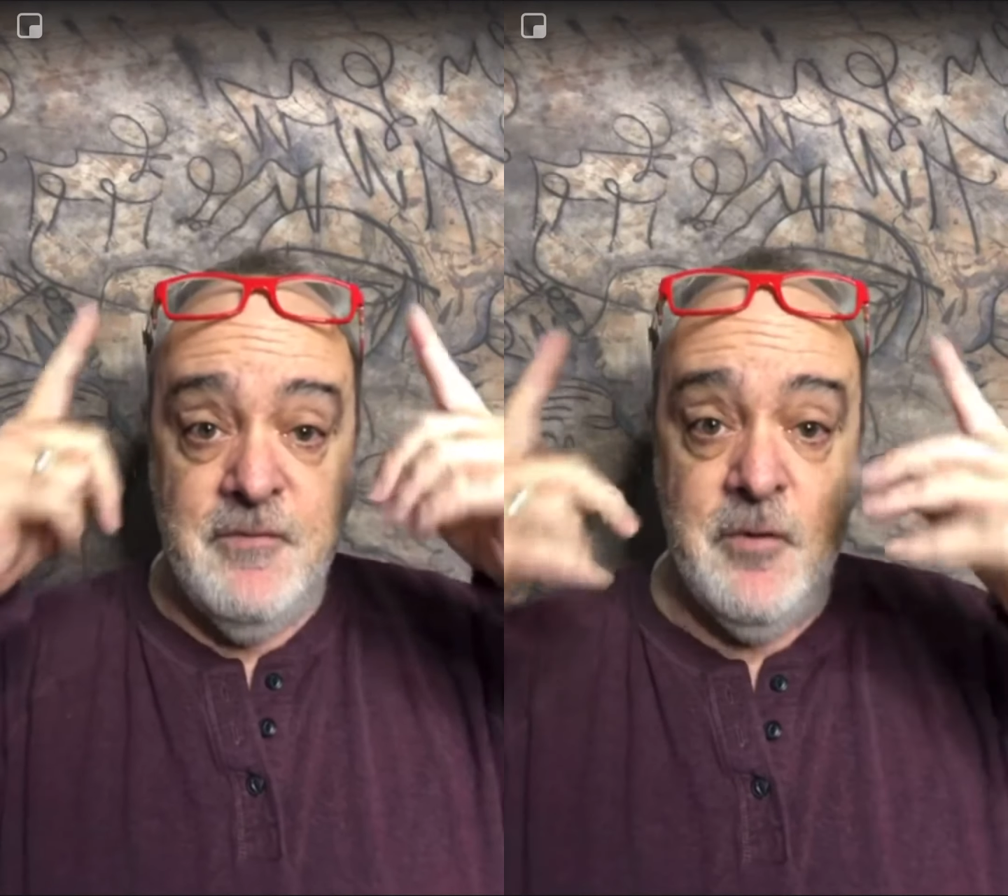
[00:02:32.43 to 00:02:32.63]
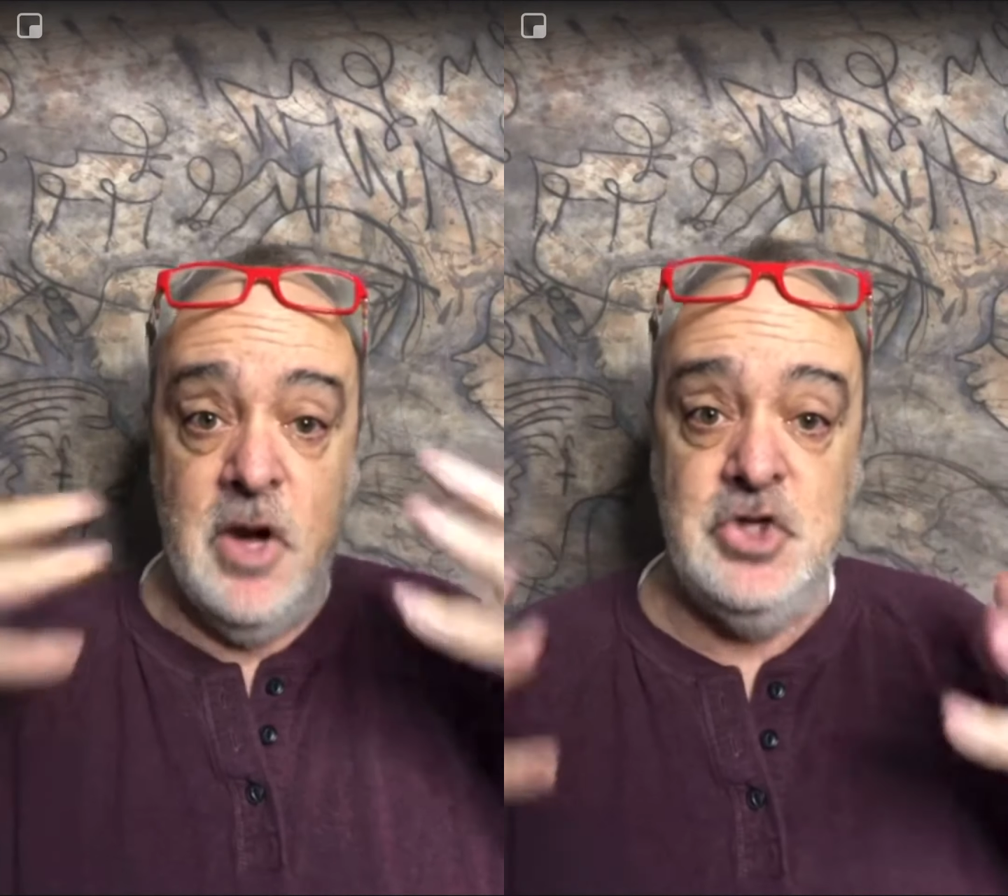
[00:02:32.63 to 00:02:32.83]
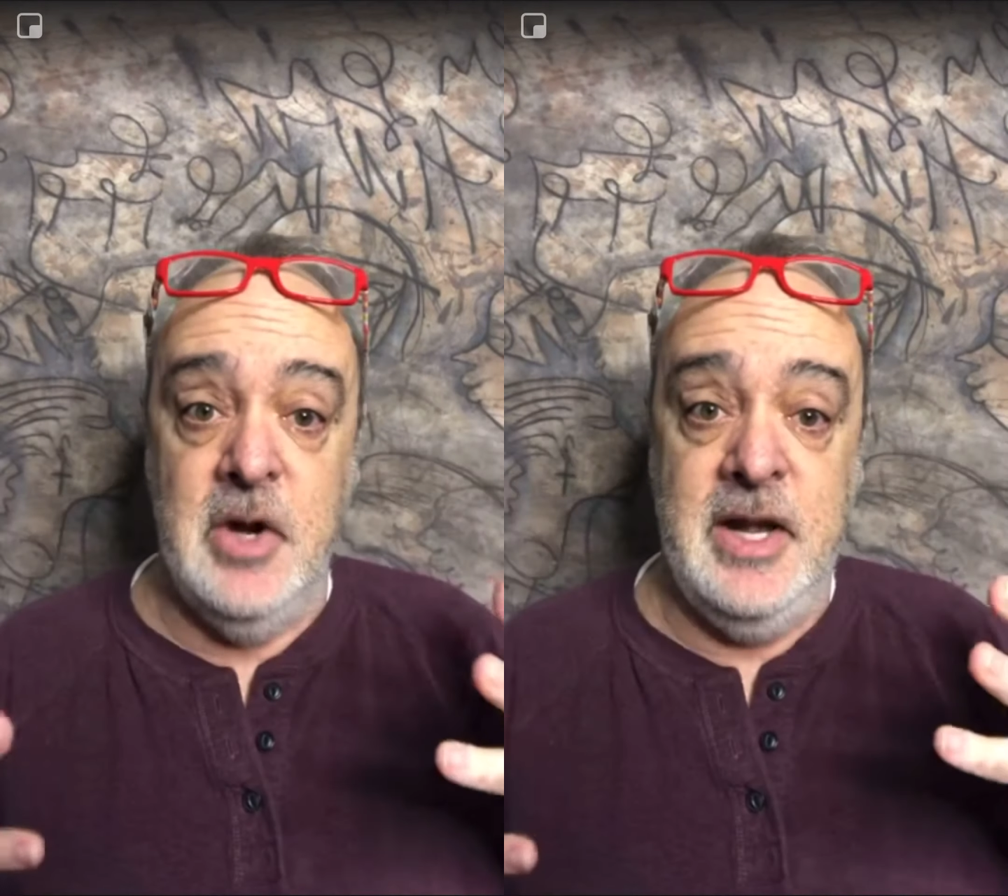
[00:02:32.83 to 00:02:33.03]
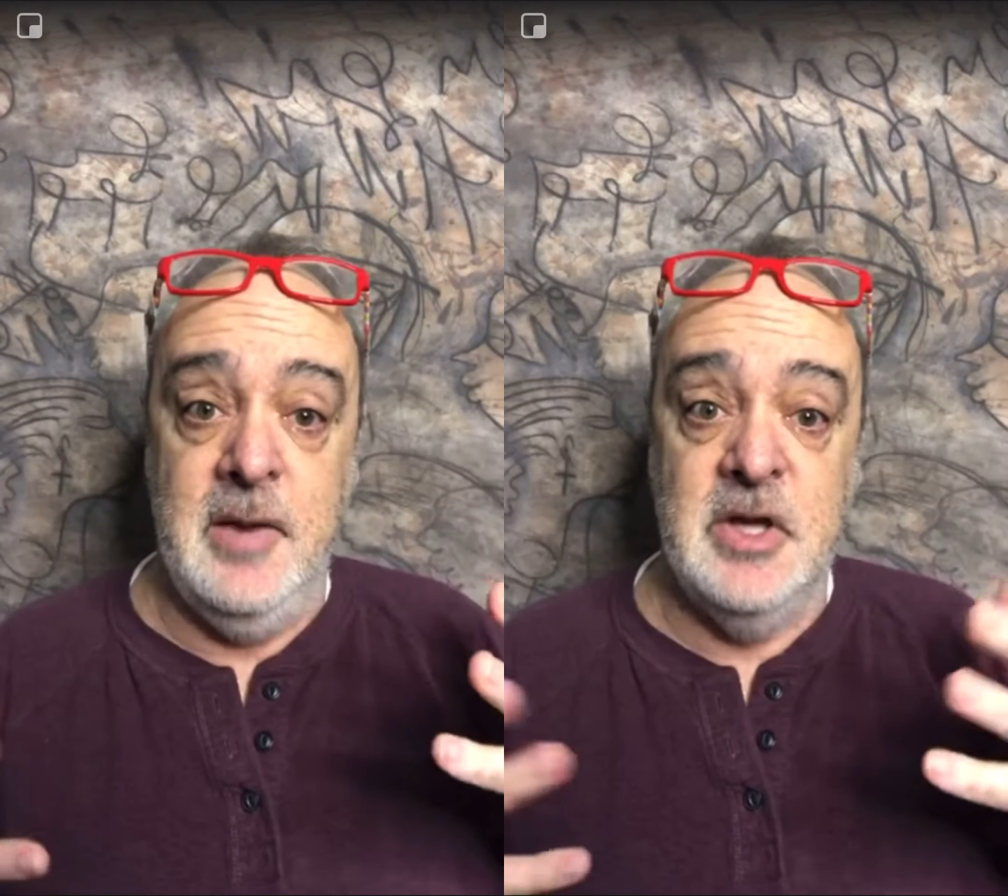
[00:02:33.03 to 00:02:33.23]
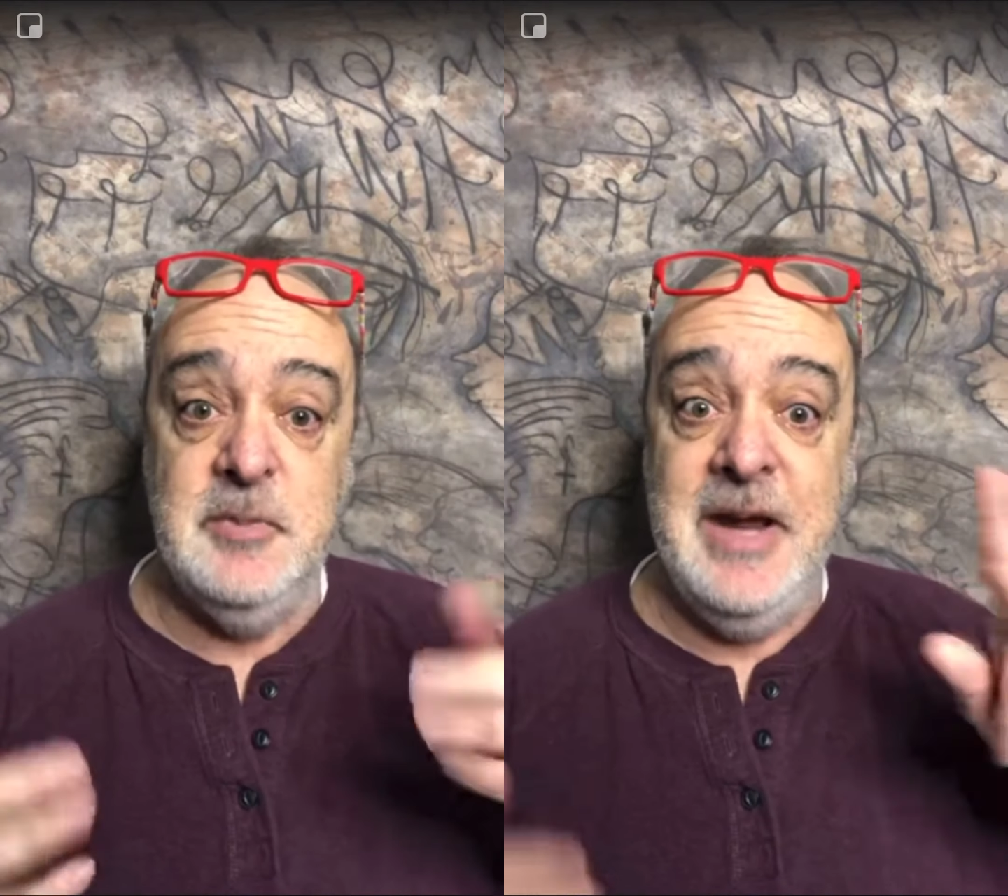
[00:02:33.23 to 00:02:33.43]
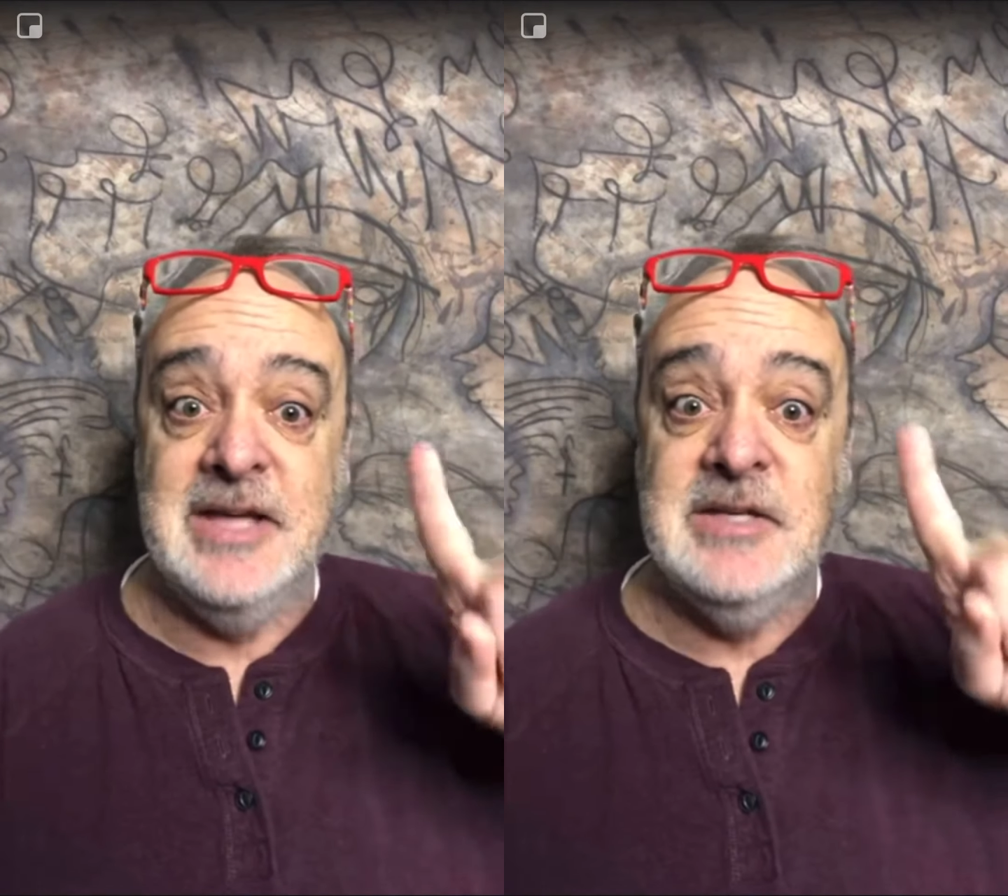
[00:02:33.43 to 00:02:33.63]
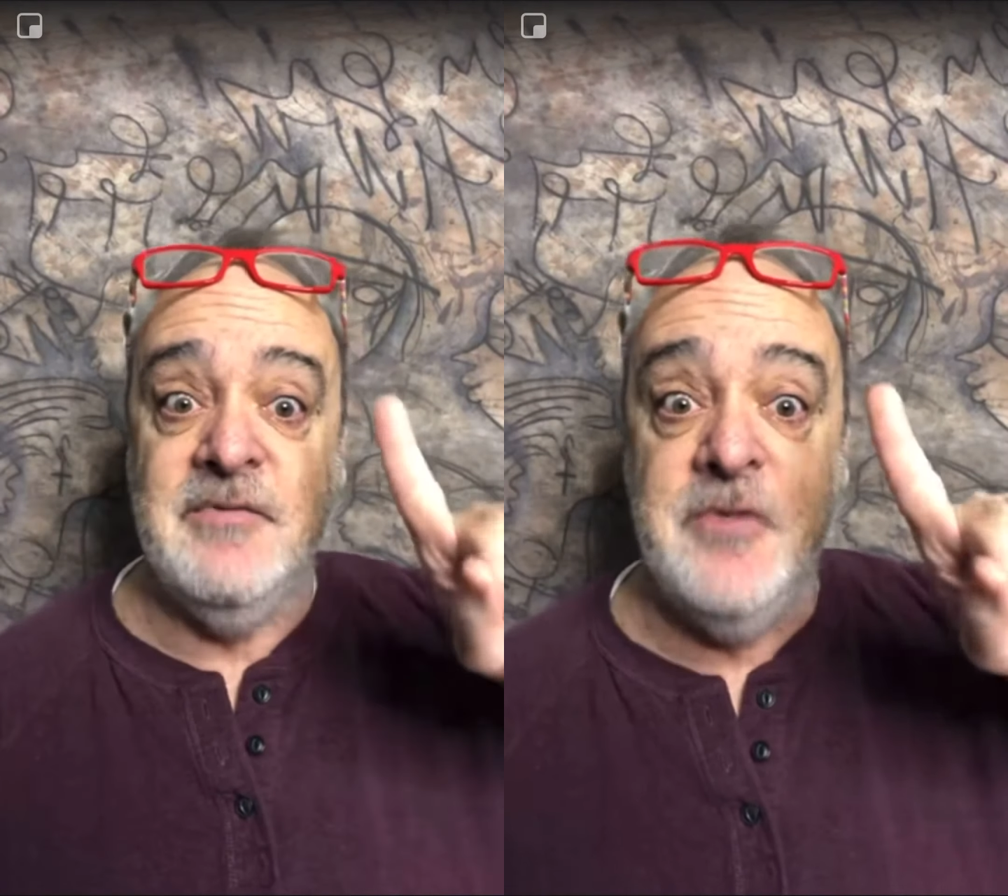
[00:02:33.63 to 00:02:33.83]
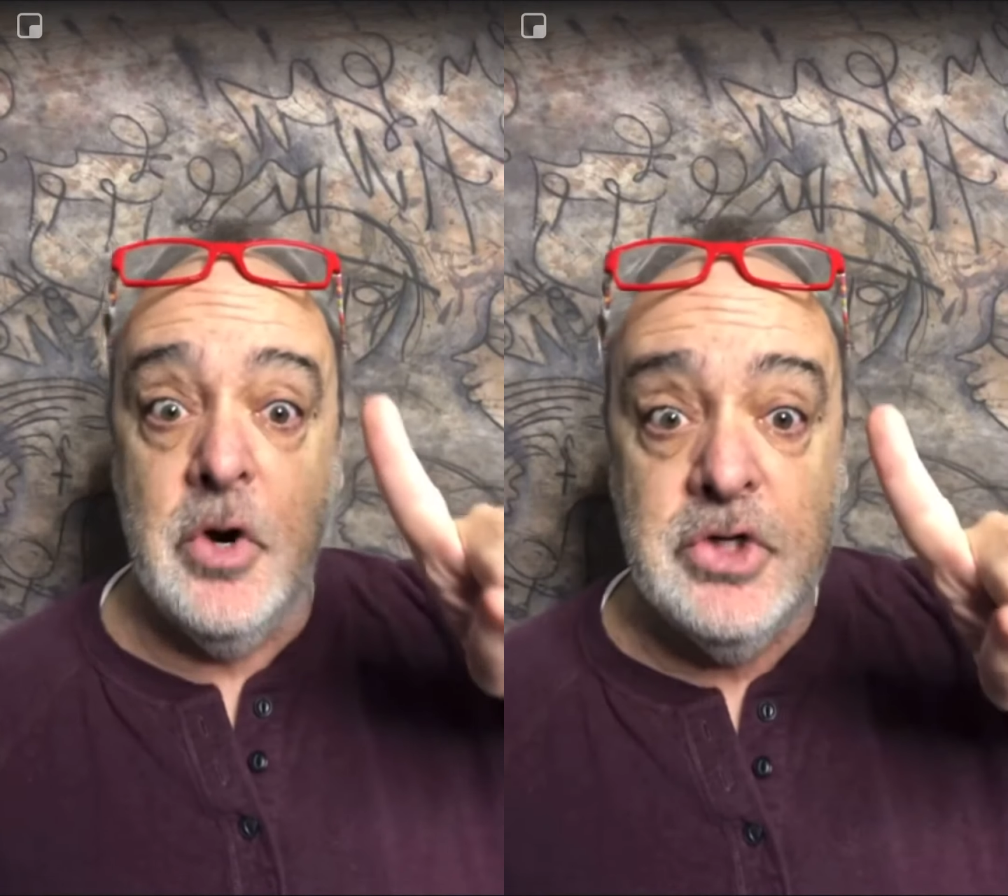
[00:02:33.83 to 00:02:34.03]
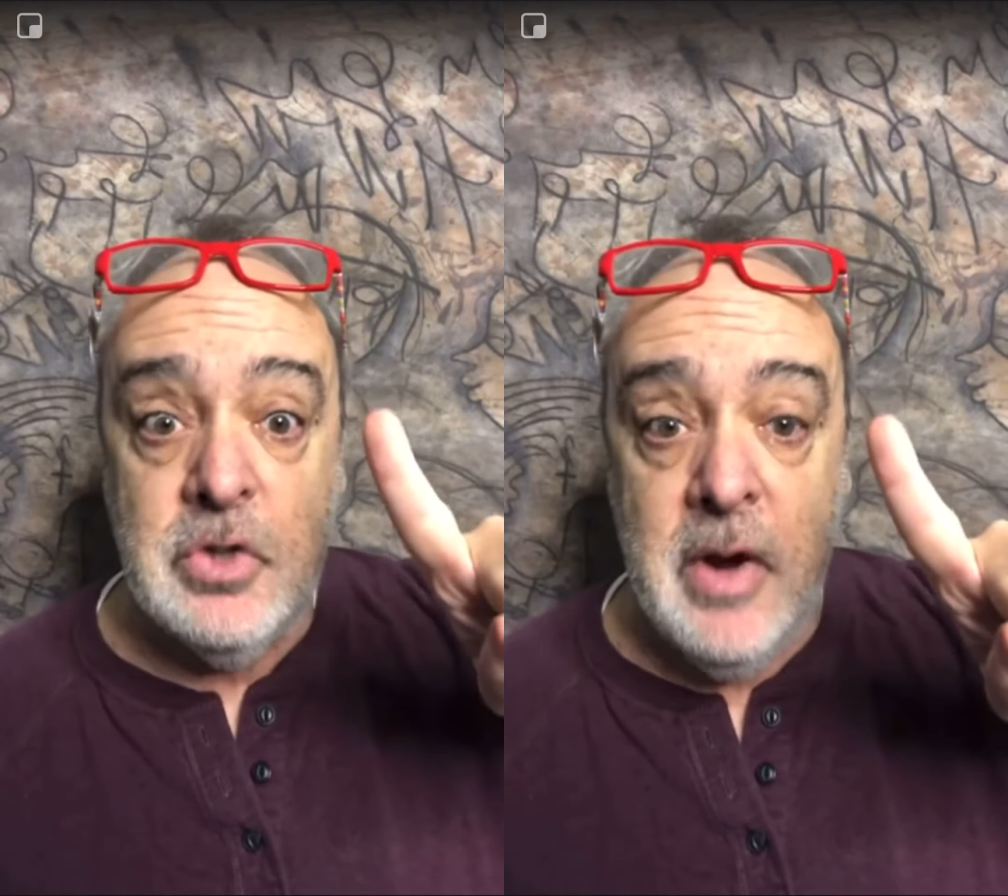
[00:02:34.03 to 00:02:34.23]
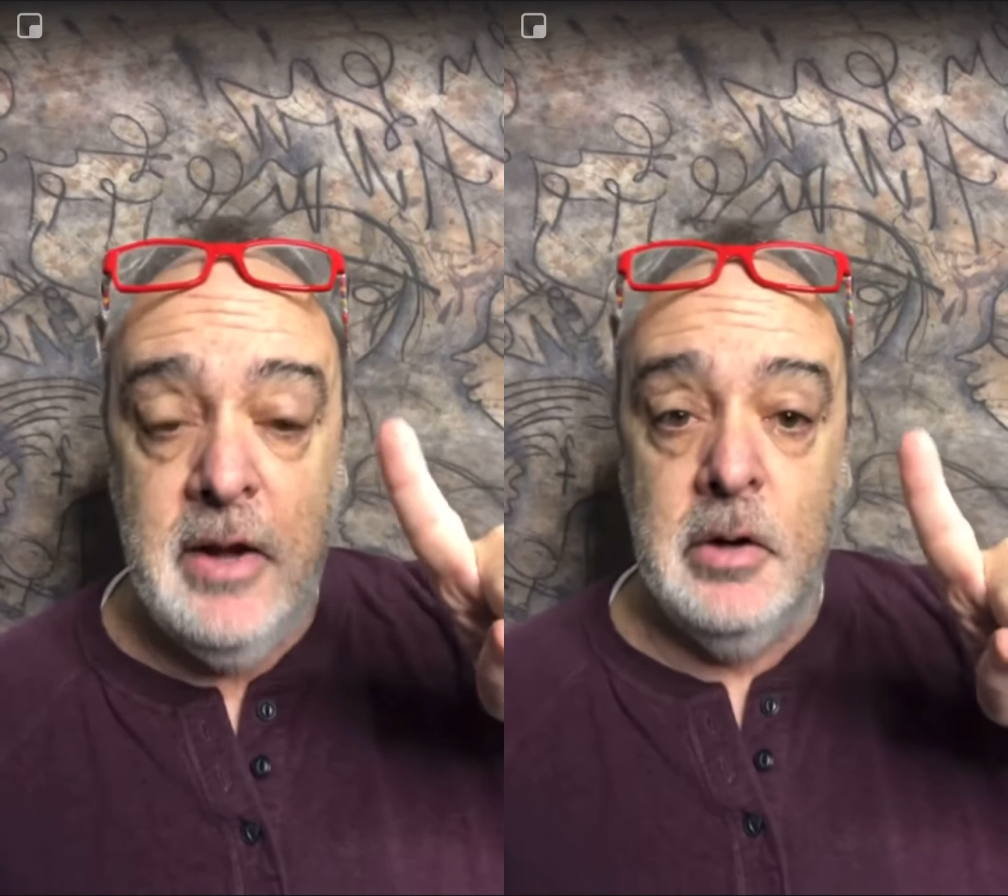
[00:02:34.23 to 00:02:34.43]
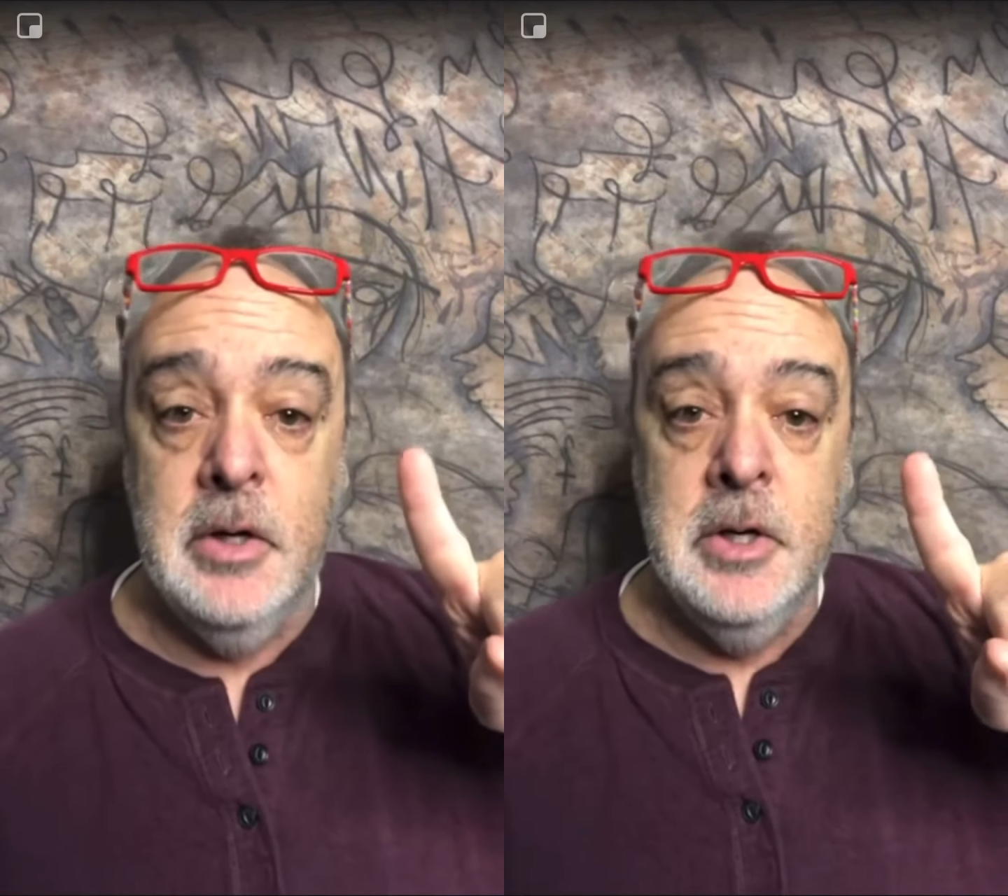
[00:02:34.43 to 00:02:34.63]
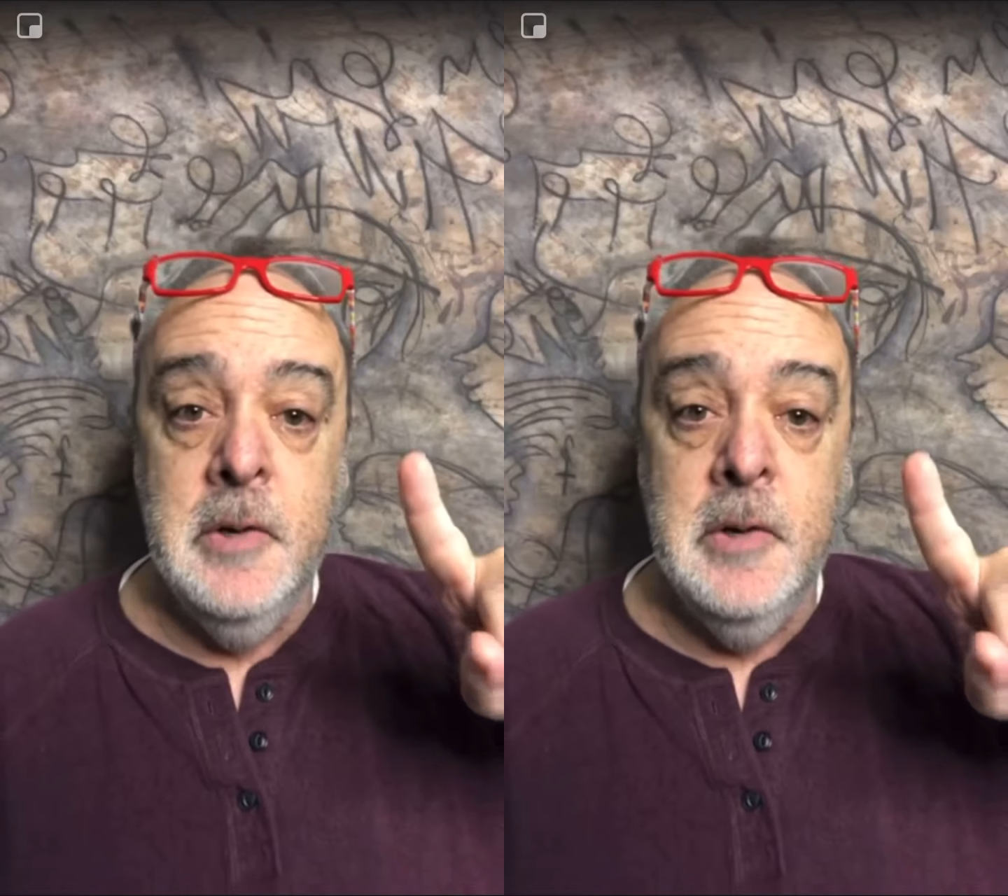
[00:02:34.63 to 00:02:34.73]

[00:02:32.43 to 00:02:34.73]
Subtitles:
frustrating it must be as a first grader